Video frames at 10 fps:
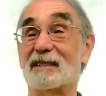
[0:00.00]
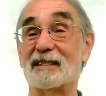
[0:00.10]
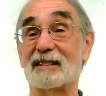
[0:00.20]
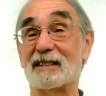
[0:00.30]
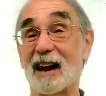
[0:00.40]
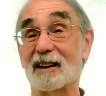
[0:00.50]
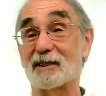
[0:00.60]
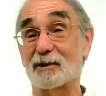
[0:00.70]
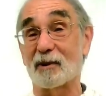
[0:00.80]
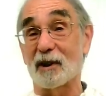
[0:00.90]
This is not a
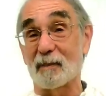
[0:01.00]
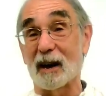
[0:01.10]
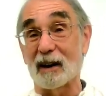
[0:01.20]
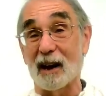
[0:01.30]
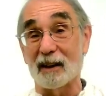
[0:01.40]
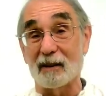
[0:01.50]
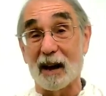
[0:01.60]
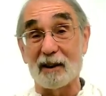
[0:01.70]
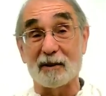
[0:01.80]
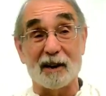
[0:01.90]
story about
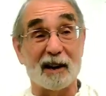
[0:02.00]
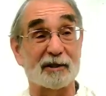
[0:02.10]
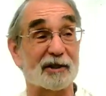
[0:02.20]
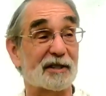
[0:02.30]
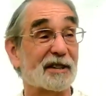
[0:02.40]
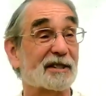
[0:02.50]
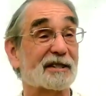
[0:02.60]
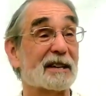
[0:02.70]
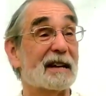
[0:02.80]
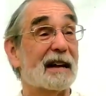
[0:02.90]
higher consciousness.